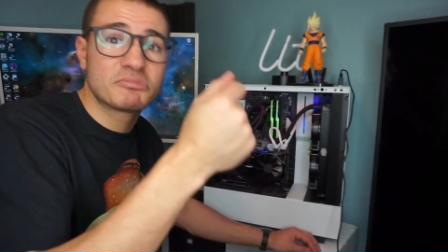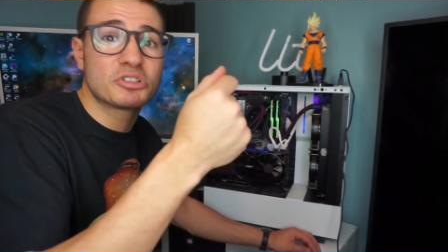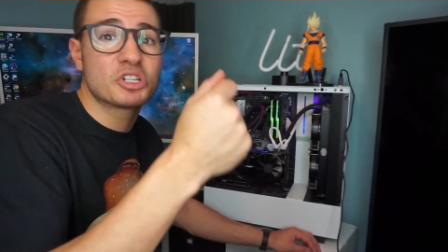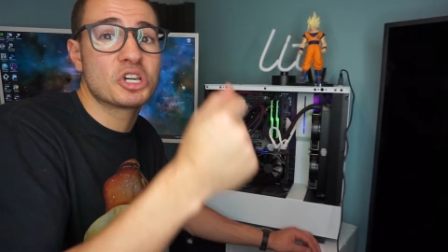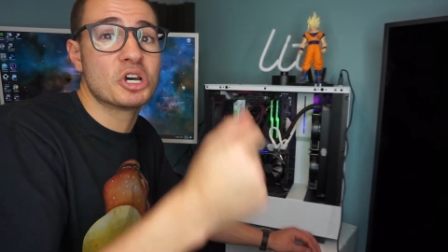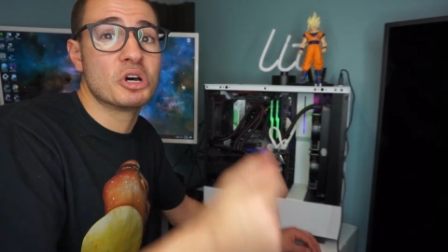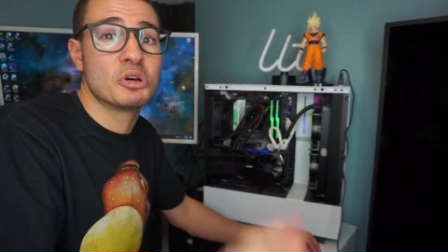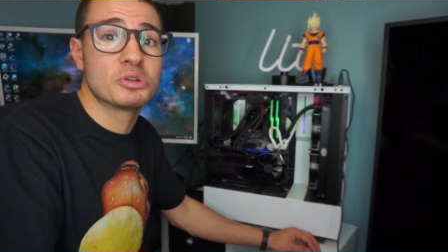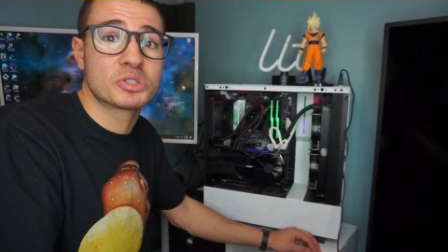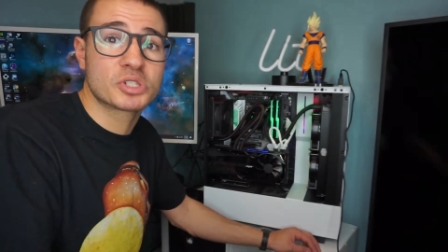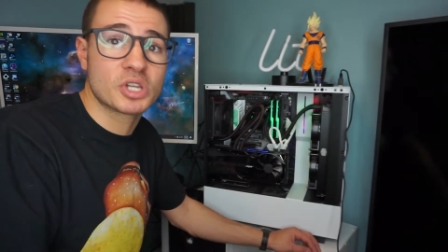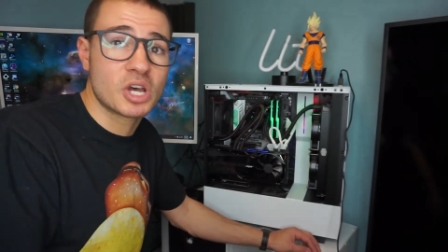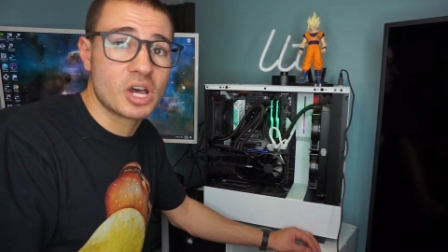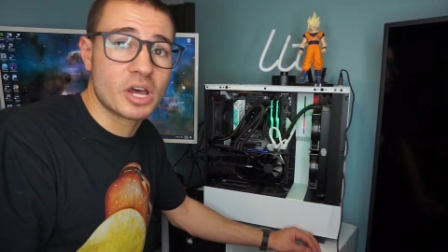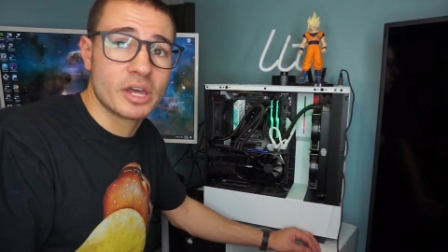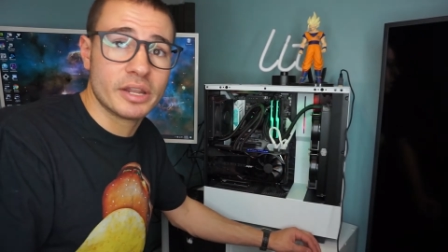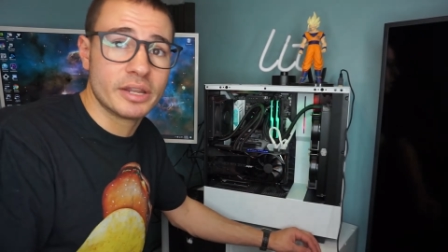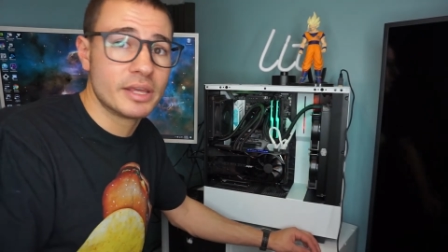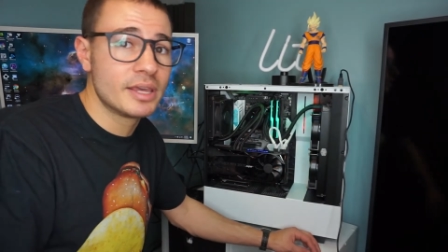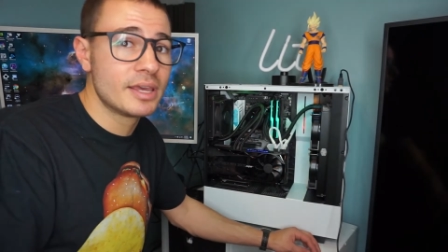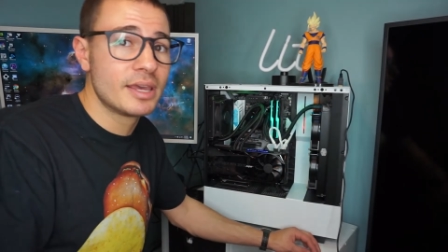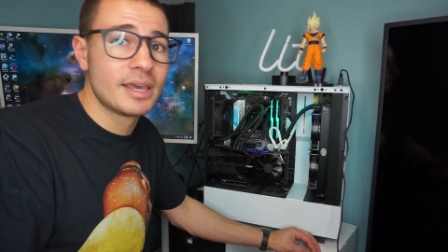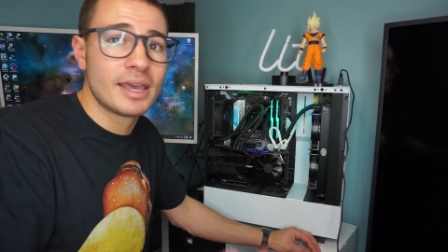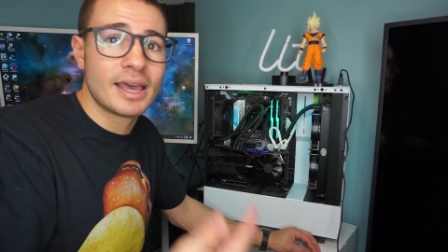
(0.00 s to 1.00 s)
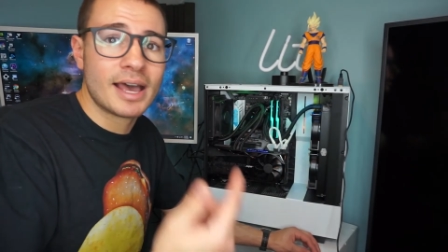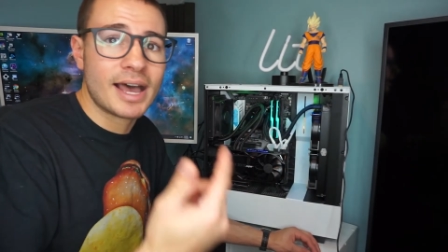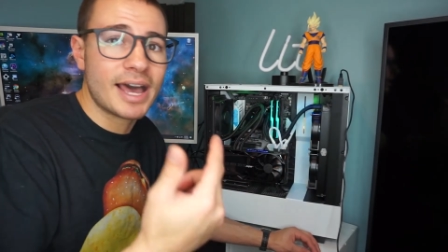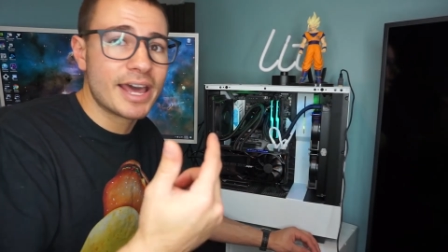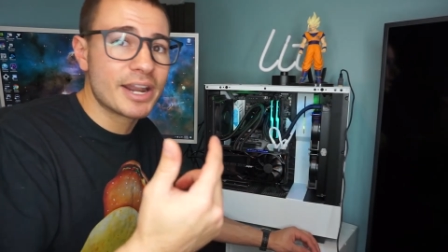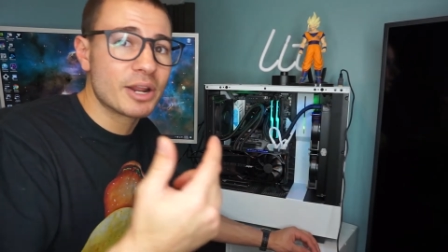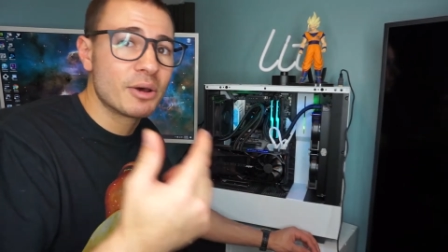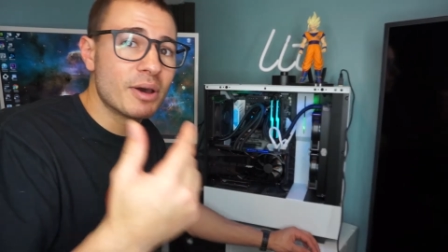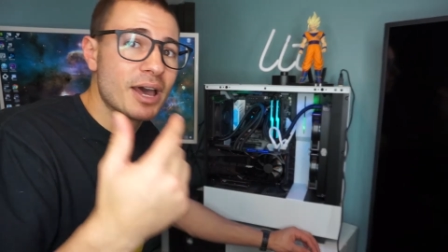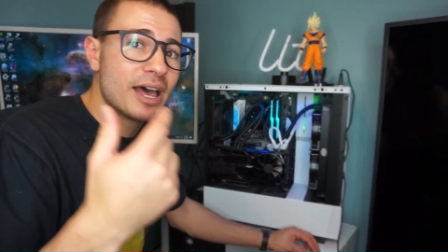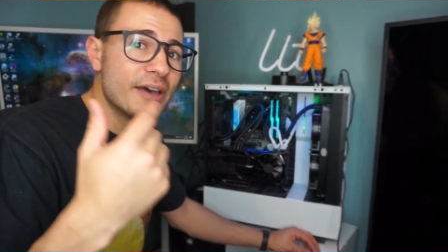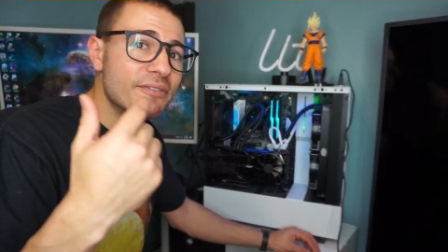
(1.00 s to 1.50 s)
goes on. I
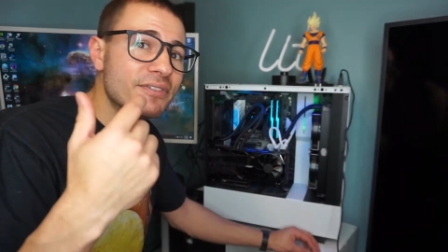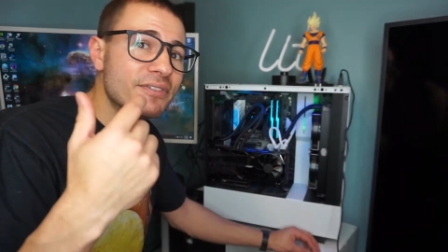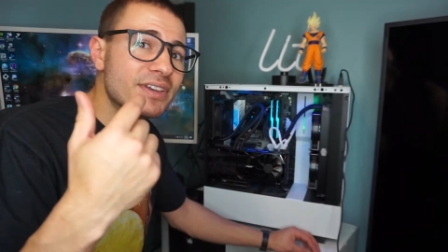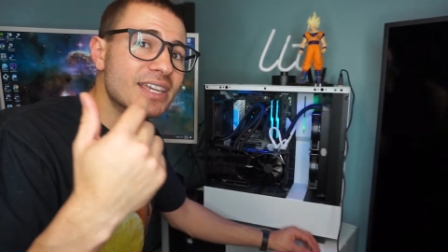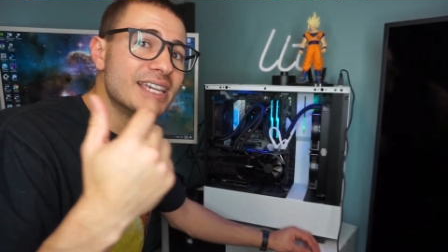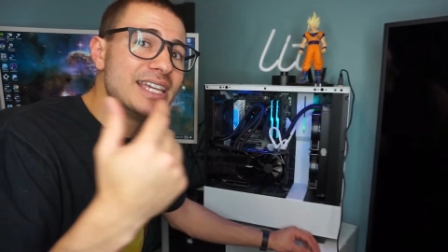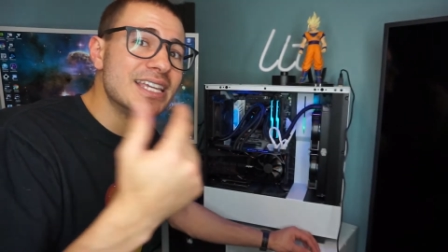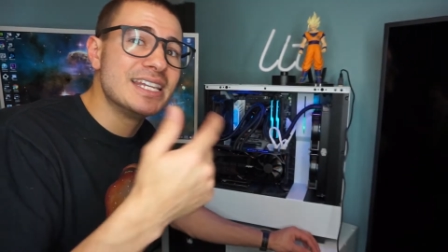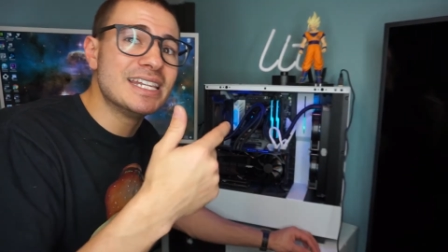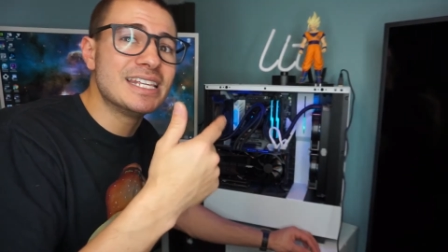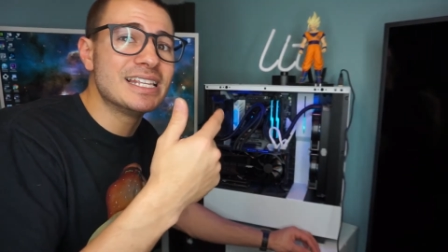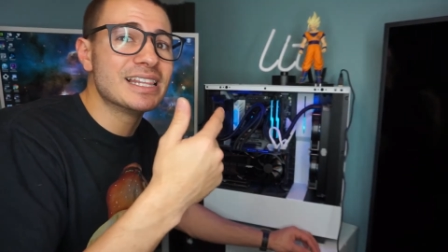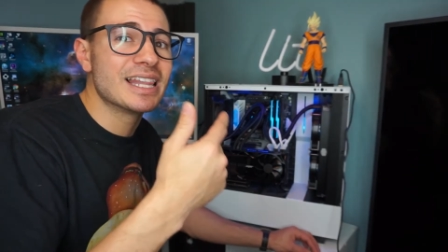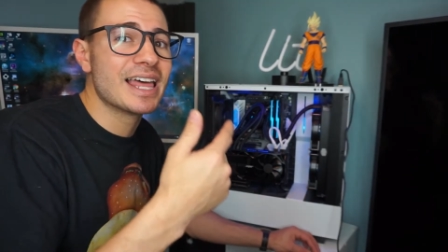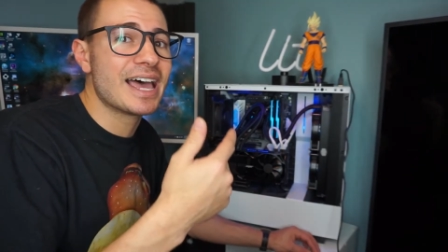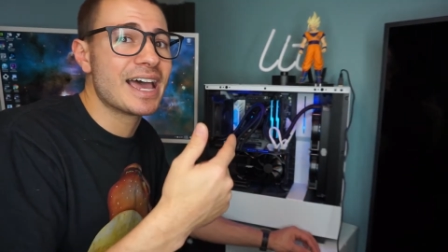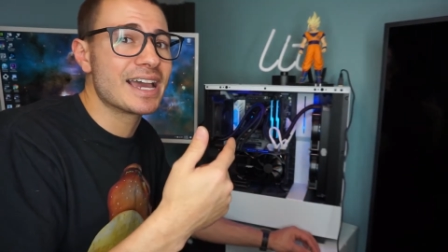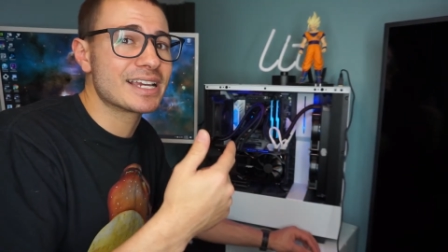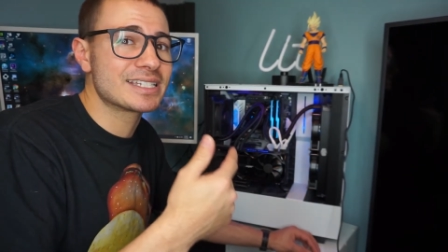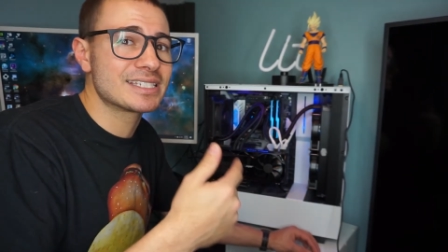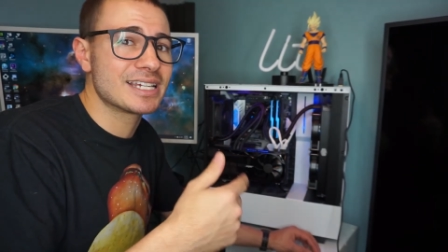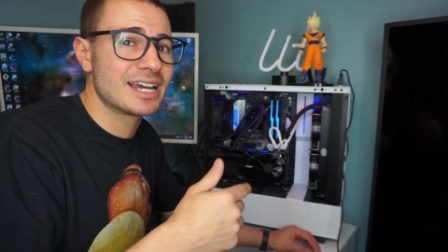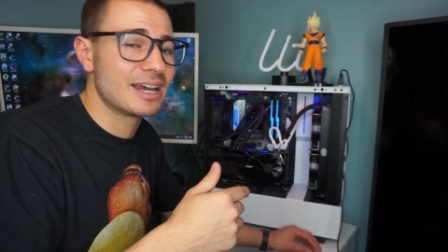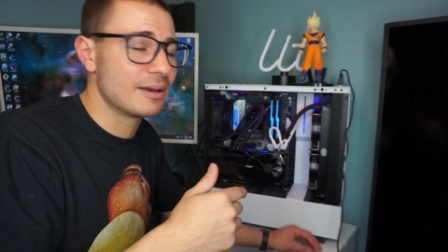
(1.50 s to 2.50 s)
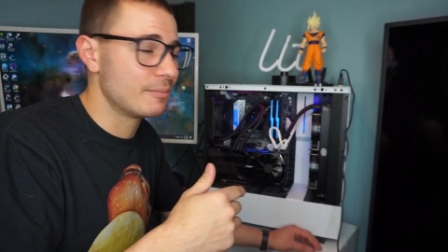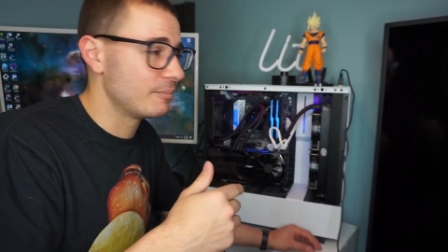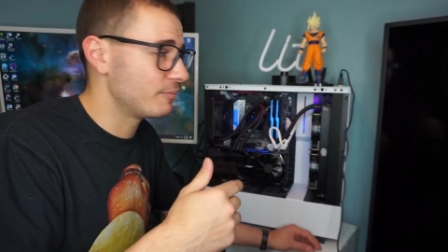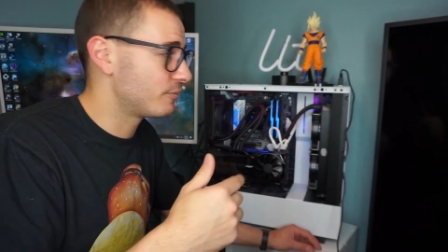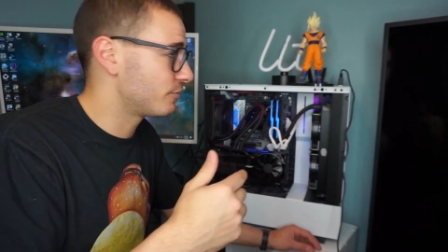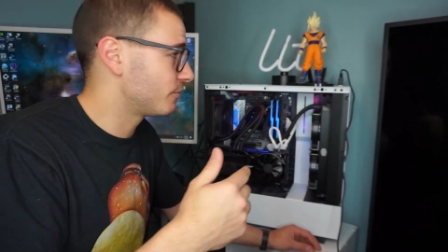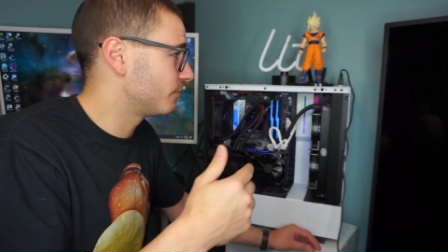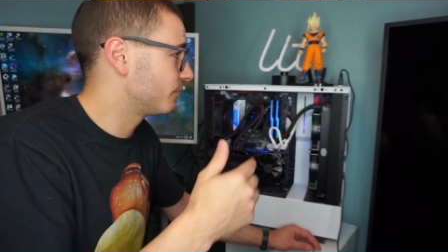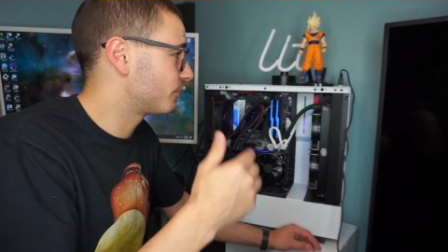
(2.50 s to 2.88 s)
don't have any lag time